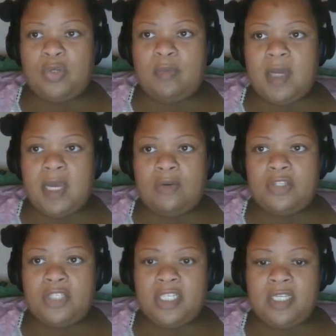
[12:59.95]

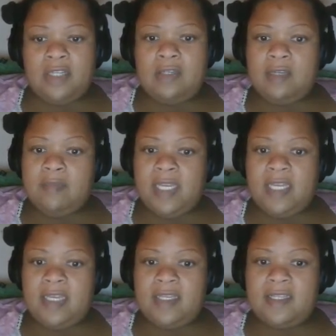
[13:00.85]
PowerShell
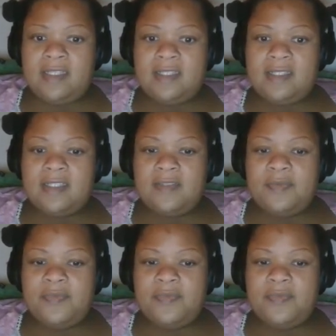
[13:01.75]
Commands.